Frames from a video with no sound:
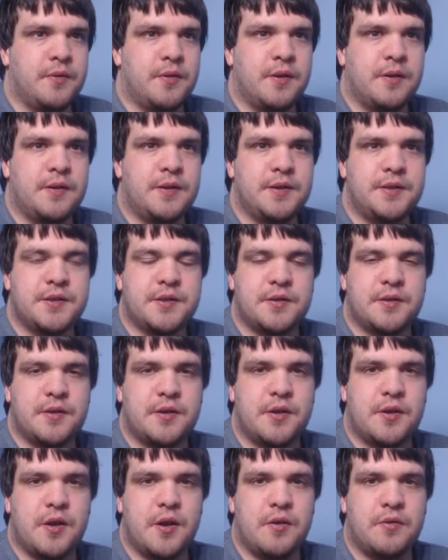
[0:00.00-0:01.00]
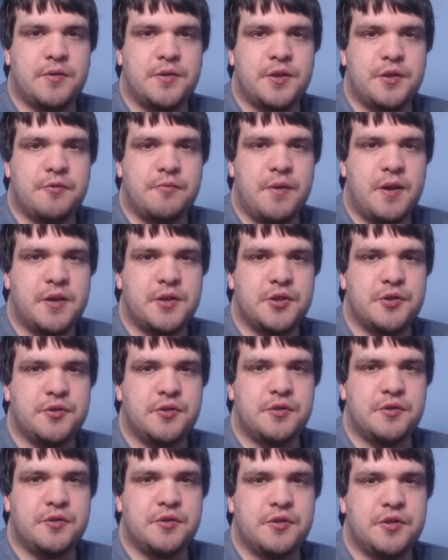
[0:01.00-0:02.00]
yeah, let's get on to the
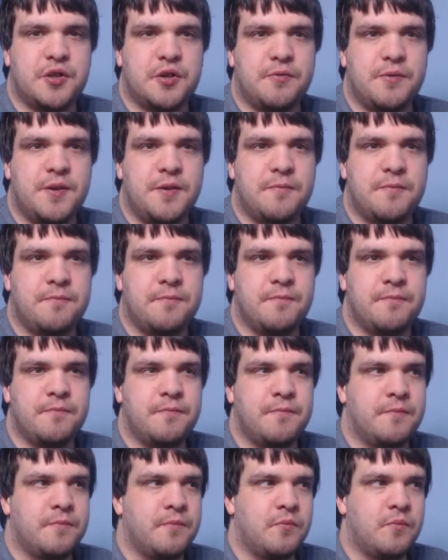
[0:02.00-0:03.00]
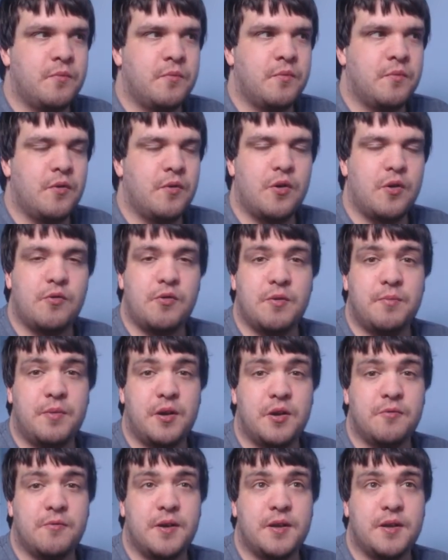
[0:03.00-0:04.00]
reaction, shall we? Oh, and
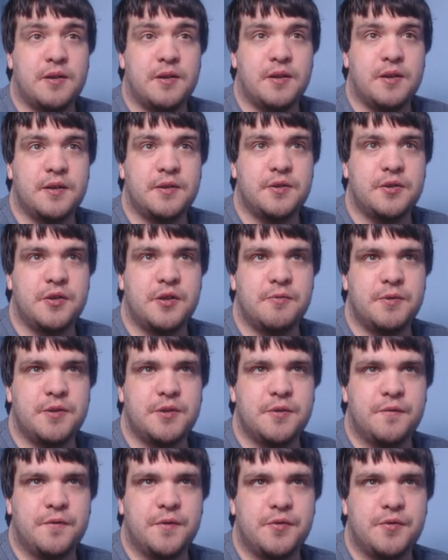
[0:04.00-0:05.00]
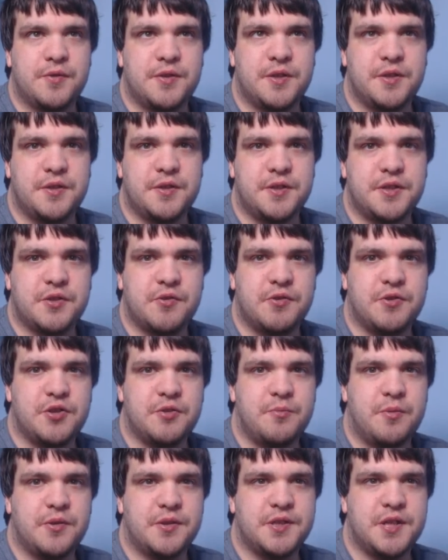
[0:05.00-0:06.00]
by the way, the link to the original video is in the
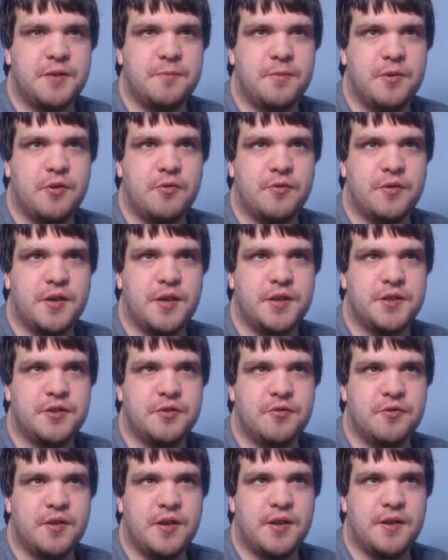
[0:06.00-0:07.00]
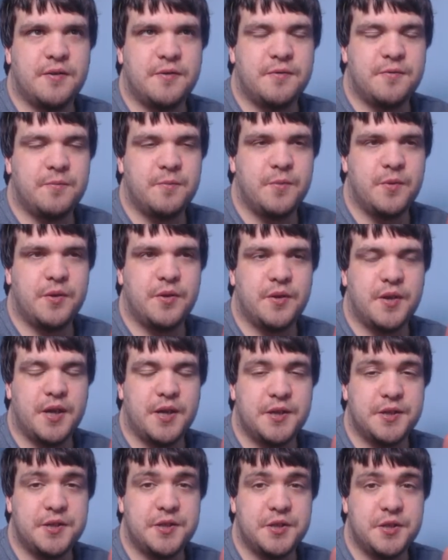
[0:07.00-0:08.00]
description box down below in
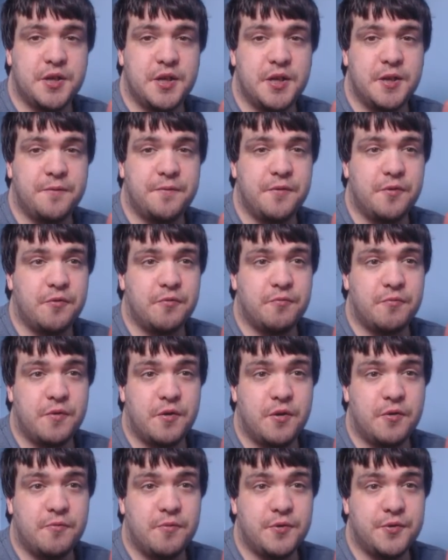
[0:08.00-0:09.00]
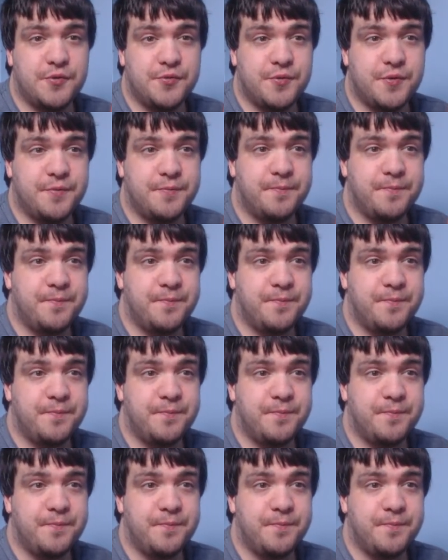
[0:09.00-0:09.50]
case any of you are wondering.